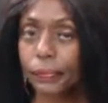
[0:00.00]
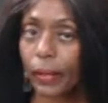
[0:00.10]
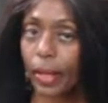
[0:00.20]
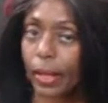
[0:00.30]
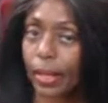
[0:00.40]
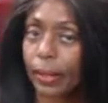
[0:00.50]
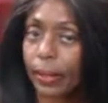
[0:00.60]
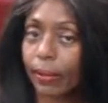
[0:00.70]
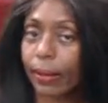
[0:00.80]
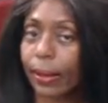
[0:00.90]
and I look
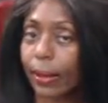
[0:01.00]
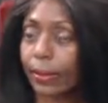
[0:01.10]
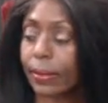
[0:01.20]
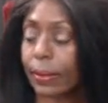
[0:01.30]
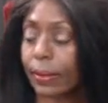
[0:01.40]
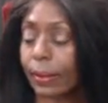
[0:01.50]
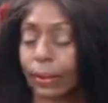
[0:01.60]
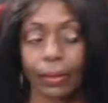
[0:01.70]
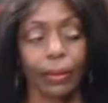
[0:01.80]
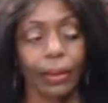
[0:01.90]
around.
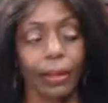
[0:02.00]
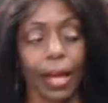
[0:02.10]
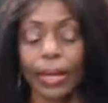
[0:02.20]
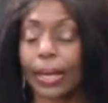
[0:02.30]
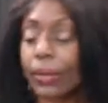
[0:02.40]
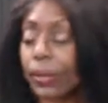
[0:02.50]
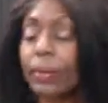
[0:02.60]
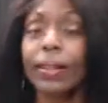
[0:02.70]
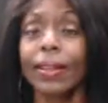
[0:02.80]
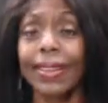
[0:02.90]
How did I do
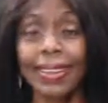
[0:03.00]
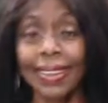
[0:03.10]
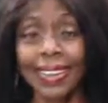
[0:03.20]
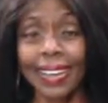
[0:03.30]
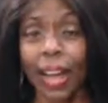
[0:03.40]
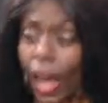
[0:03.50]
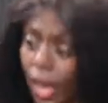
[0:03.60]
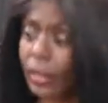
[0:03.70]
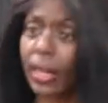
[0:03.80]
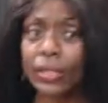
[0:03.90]
that?
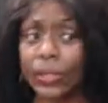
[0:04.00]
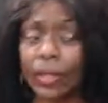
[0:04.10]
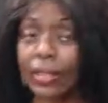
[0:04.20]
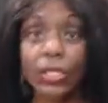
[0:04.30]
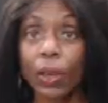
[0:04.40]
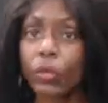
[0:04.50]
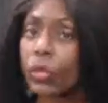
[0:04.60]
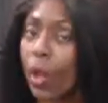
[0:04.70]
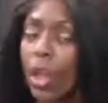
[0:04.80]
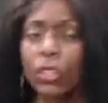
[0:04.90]
How did I do that? So you
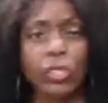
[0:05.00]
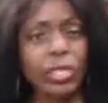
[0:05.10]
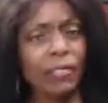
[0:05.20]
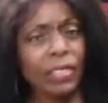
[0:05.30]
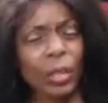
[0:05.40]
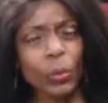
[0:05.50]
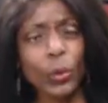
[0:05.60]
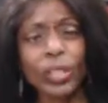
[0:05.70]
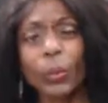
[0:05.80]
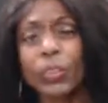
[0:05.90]
just have to keep
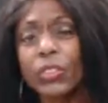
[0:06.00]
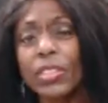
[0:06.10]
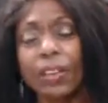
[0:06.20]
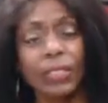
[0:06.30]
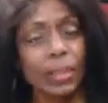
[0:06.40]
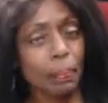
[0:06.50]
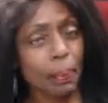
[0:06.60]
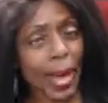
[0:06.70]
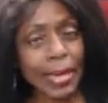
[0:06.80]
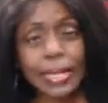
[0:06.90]
working with yourself. Get
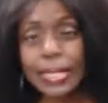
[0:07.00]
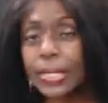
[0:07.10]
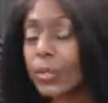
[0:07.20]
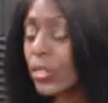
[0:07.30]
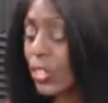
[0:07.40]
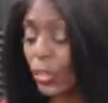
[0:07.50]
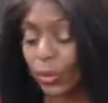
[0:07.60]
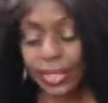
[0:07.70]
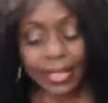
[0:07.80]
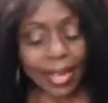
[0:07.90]
back into it. Do
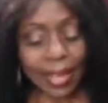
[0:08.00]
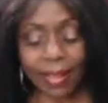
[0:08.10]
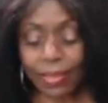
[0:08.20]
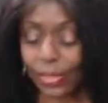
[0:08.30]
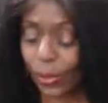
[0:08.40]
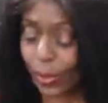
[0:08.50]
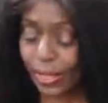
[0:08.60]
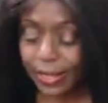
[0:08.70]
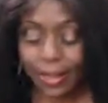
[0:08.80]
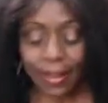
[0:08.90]
it again. Do it
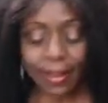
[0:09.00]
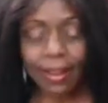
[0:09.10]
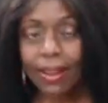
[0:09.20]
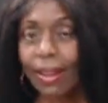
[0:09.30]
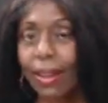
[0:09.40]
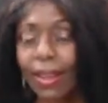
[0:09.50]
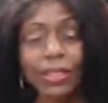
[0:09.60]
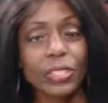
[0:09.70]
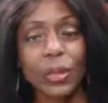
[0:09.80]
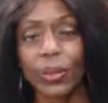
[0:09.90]
again.
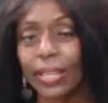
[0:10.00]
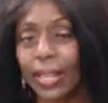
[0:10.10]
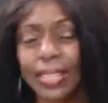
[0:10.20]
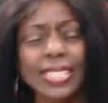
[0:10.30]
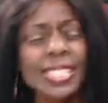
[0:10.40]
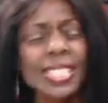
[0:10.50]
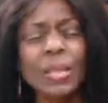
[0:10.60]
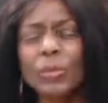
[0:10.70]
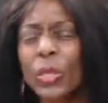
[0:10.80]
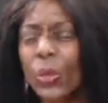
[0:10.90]
And do it again. Just
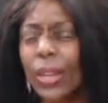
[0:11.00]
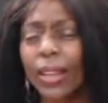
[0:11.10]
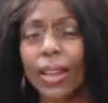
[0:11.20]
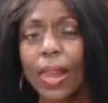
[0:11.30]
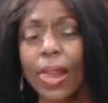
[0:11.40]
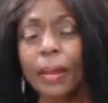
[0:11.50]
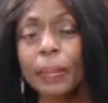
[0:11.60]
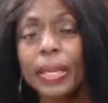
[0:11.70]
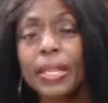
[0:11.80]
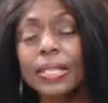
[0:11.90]
keep doing it,
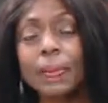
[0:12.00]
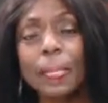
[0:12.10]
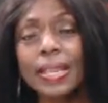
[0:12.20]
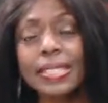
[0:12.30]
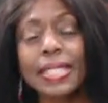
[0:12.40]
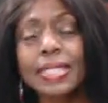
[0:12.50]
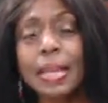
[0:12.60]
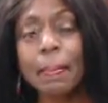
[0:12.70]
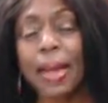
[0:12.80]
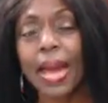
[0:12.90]
because it
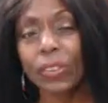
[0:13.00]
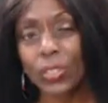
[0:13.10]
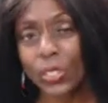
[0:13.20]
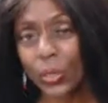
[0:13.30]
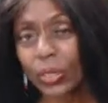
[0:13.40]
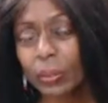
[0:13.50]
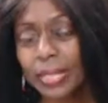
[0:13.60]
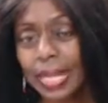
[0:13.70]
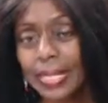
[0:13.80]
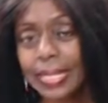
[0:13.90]
doesn't matter the
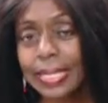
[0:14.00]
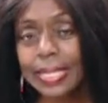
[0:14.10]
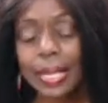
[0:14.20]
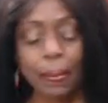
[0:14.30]
circumstances.